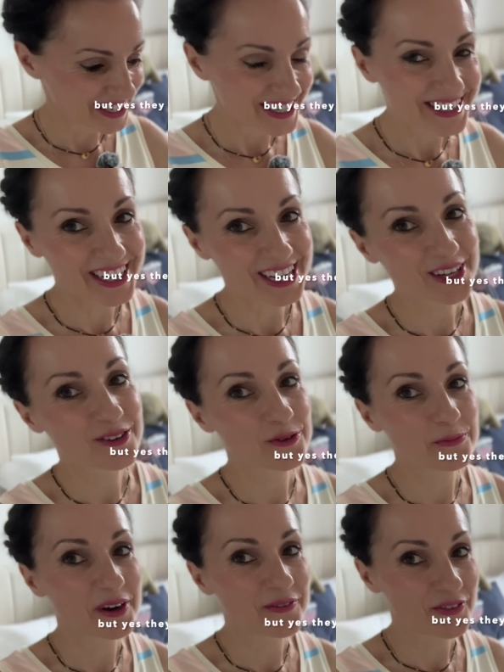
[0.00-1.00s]
telling you
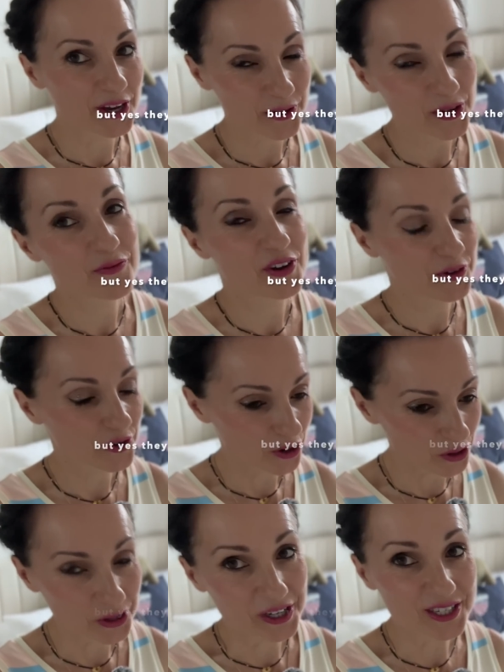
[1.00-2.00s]
my very, very
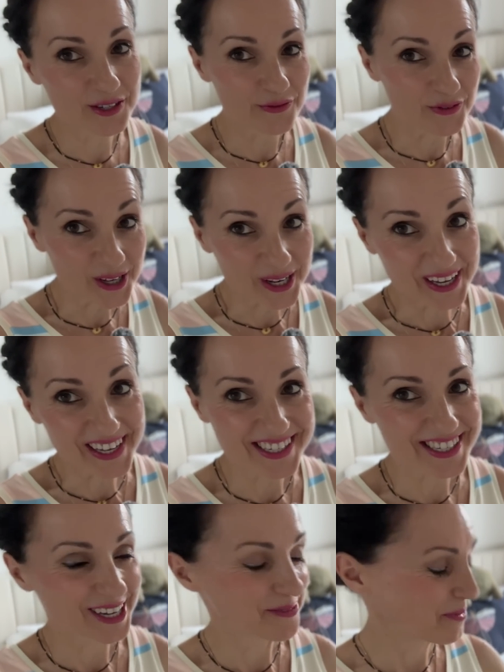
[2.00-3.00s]
honest feelings
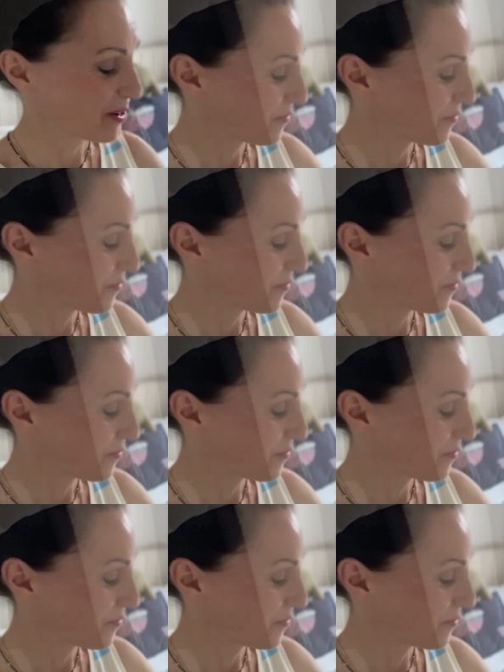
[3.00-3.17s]
and my